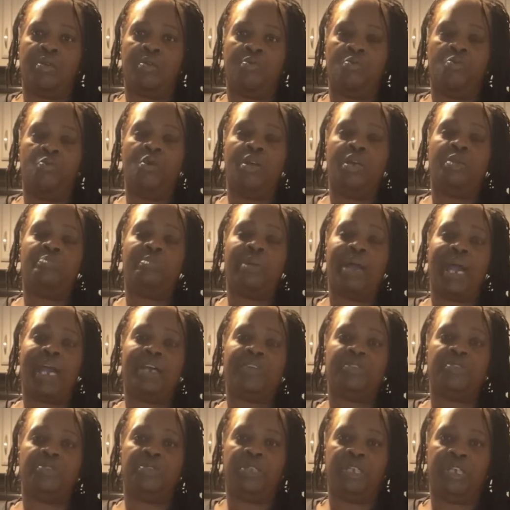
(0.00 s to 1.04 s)
1
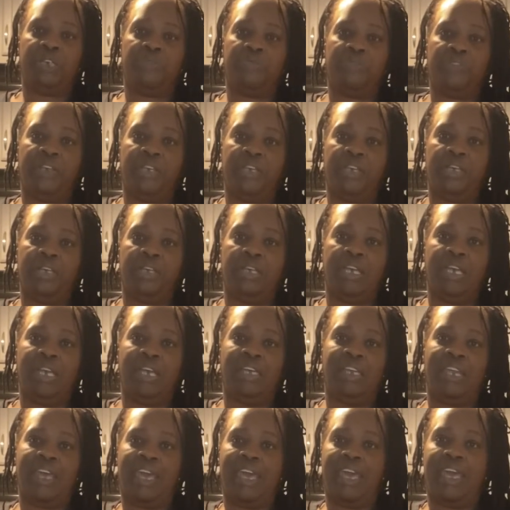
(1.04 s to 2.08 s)
box of Jiffy,
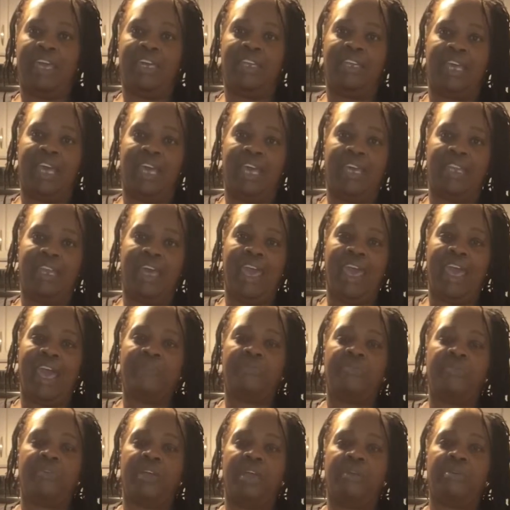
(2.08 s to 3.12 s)
and
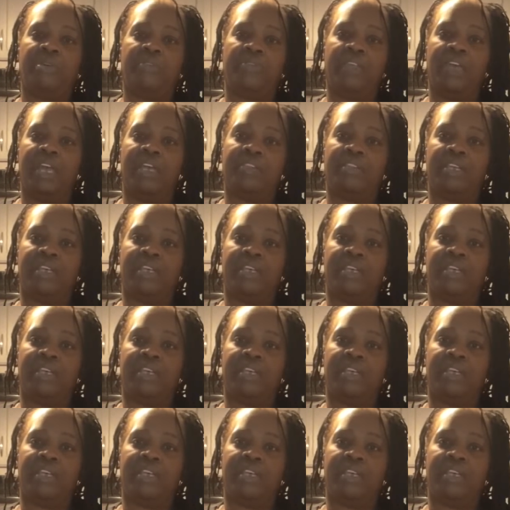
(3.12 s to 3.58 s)
half of everything